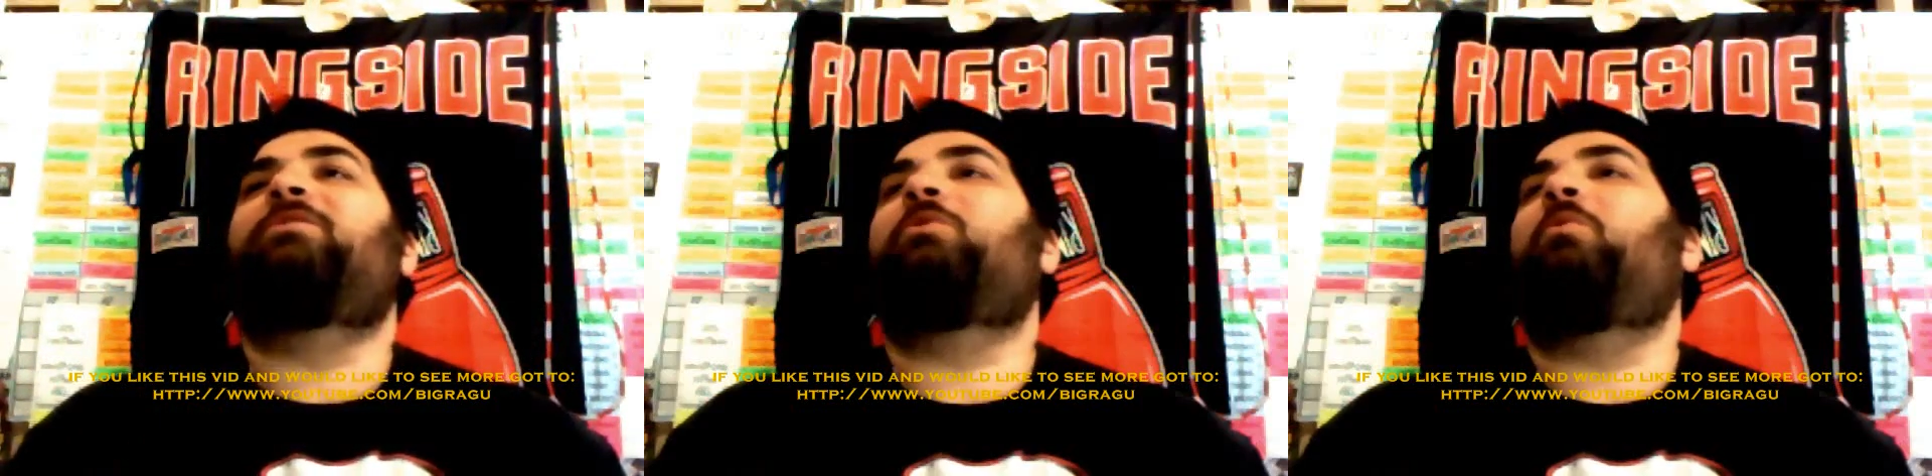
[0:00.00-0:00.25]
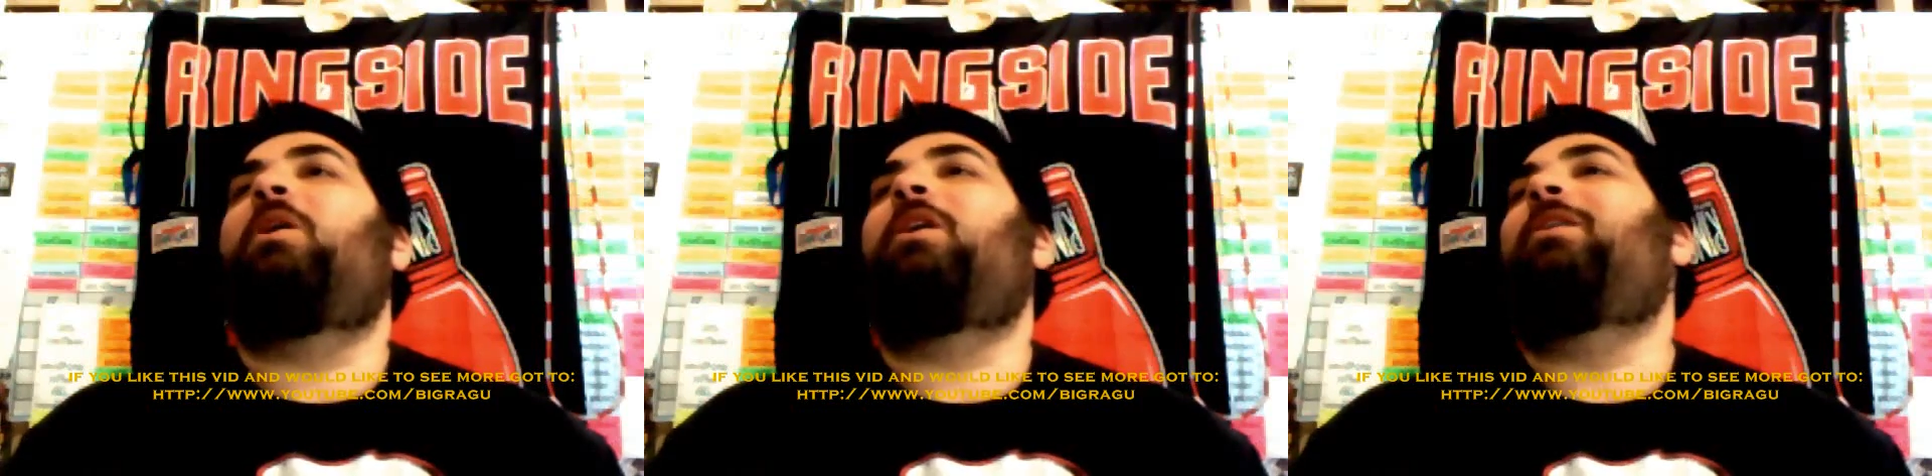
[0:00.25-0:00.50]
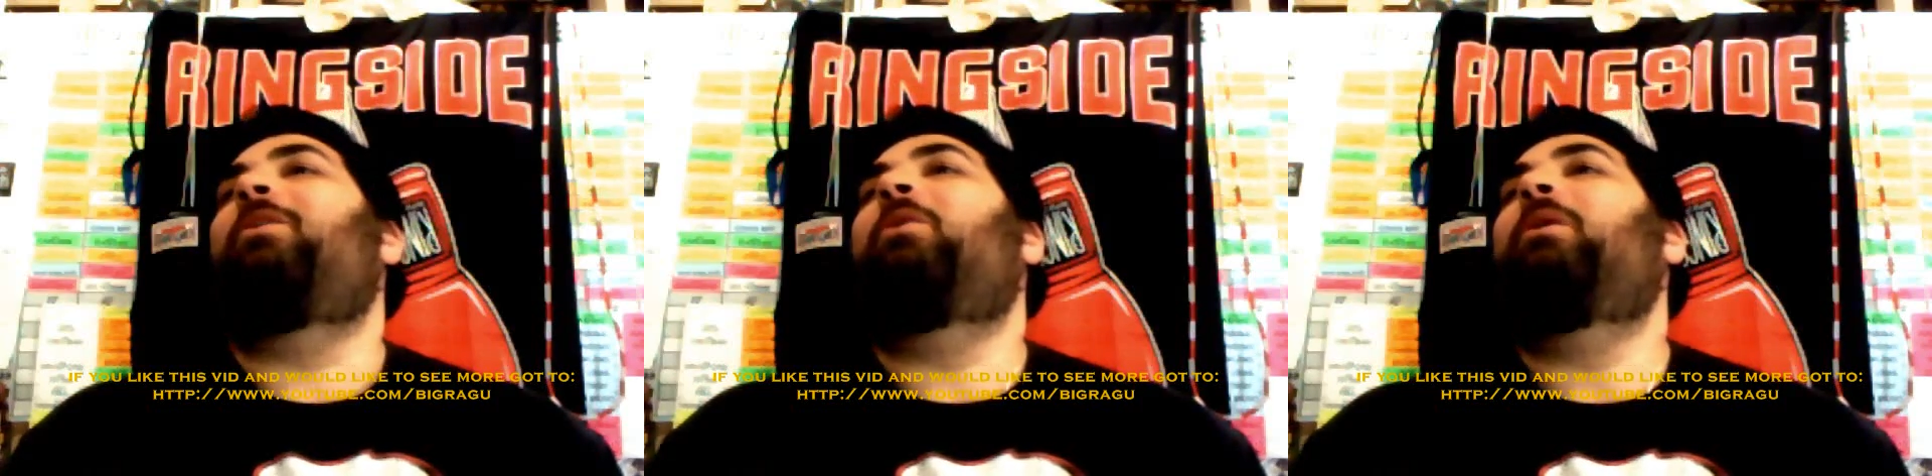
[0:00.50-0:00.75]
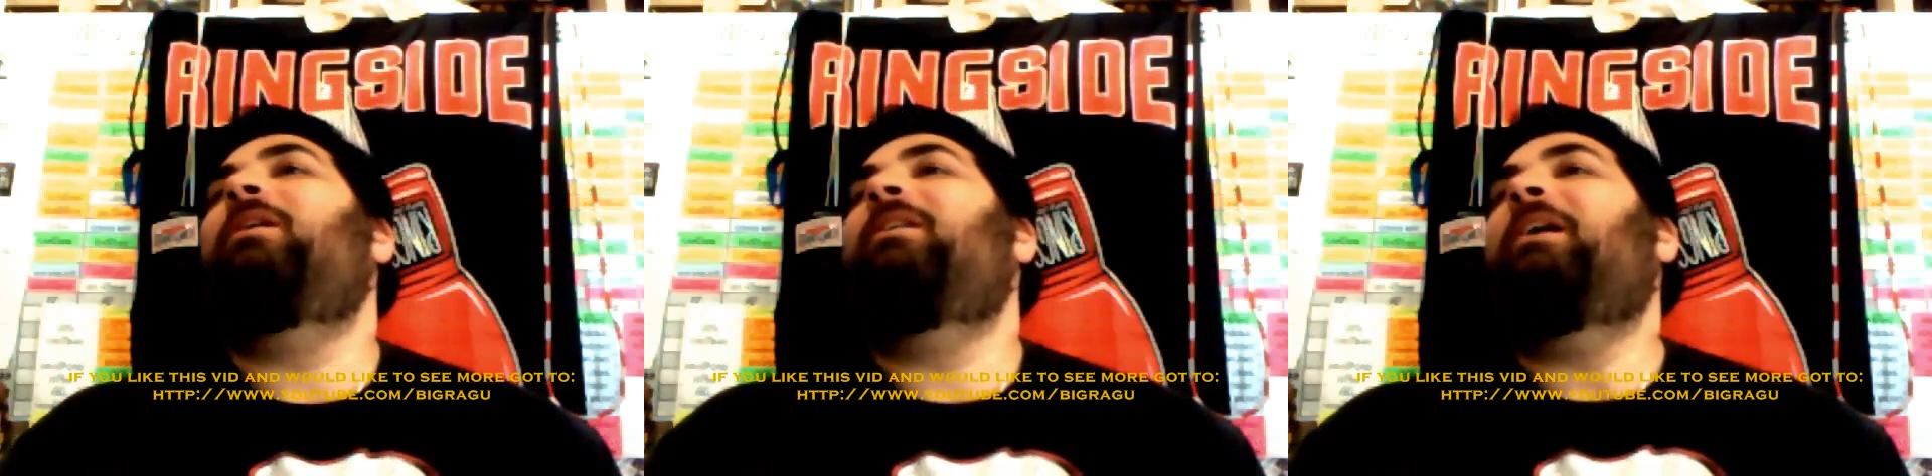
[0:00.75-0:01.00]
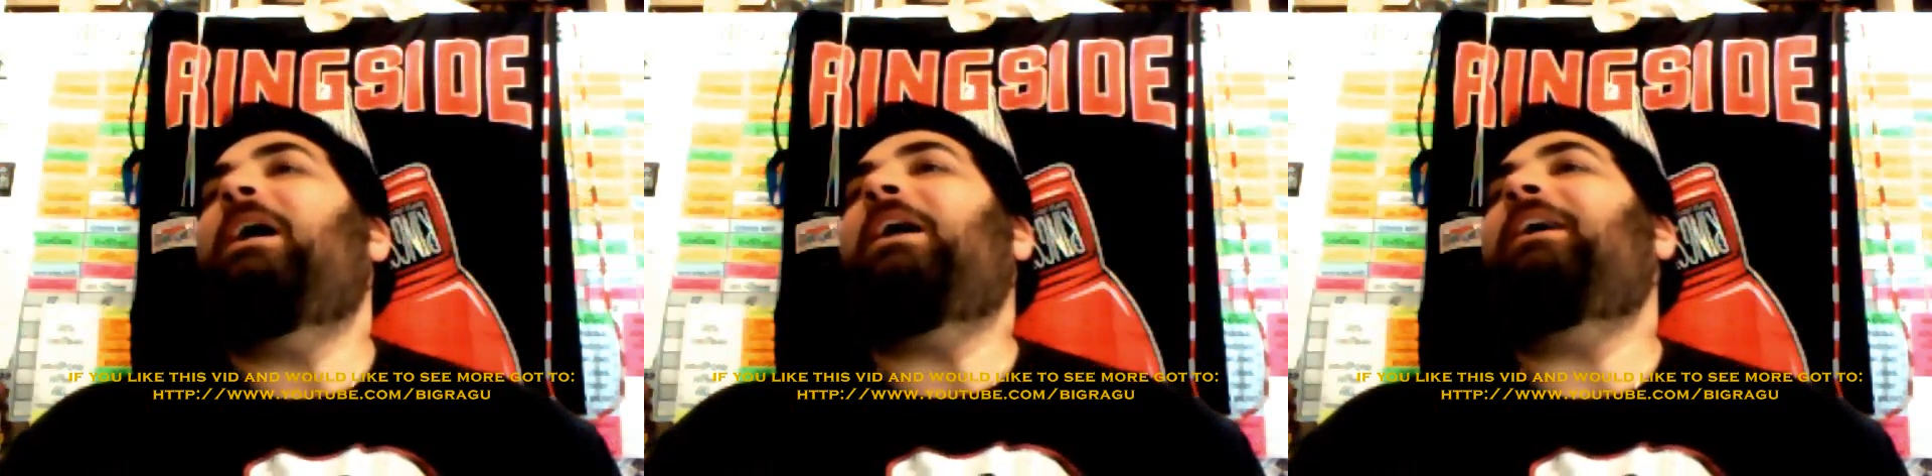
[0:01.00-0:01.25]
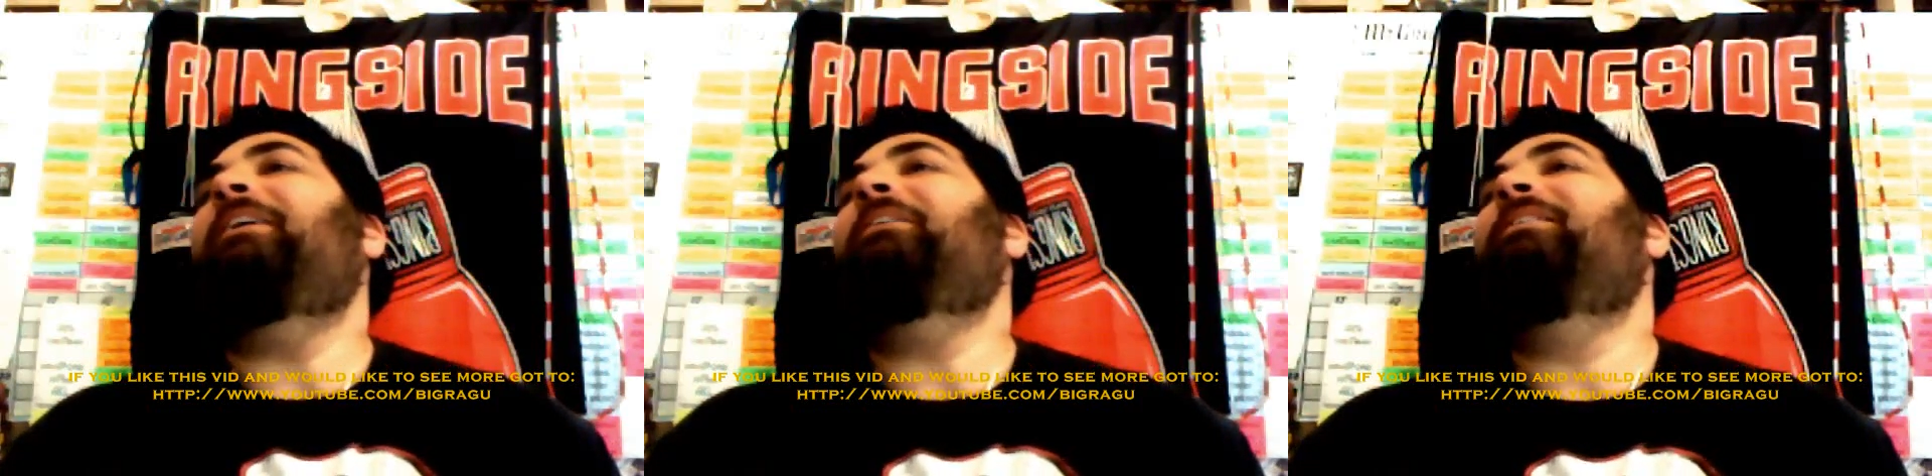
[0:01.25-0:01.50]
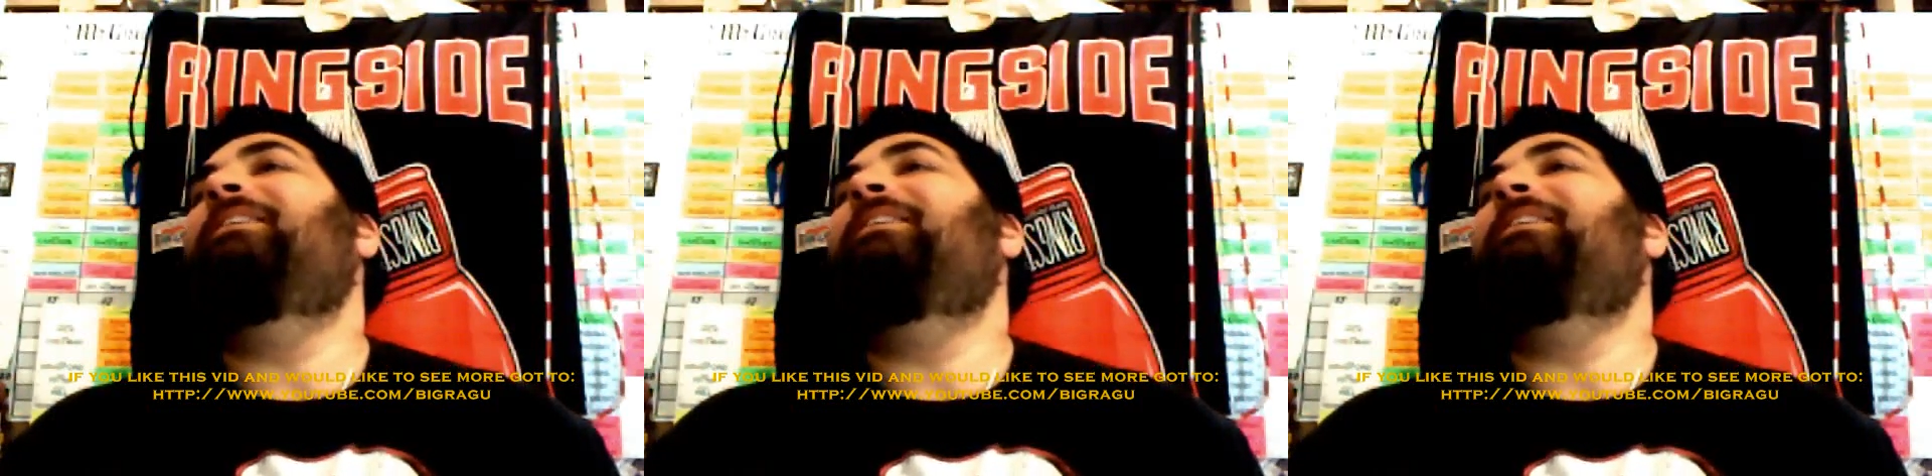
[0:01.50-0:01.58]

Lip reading: Eduardo? Huh?